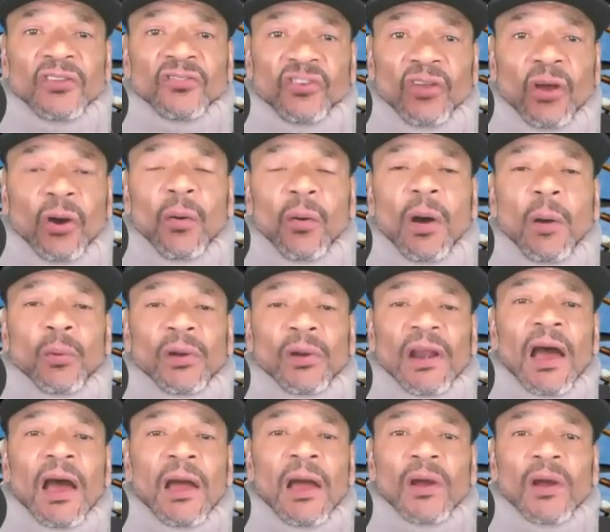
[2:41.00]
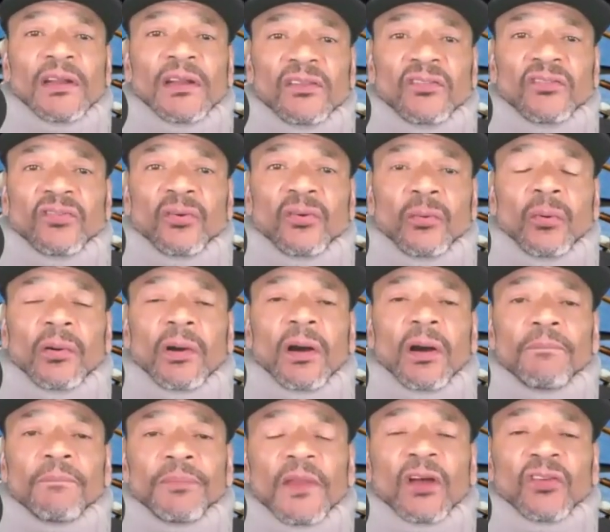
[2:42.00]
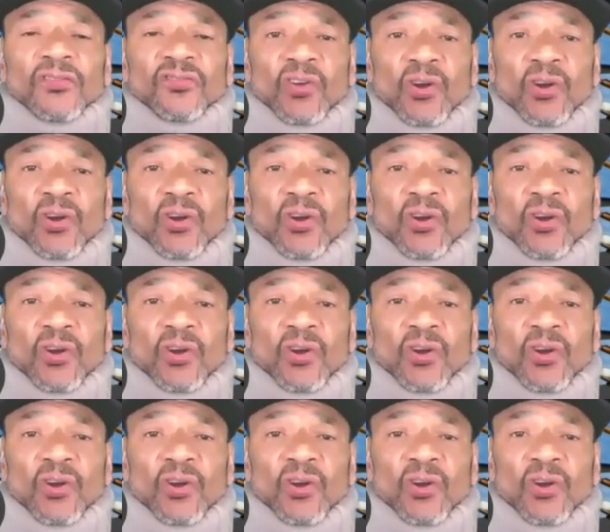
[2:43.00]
So when I went into a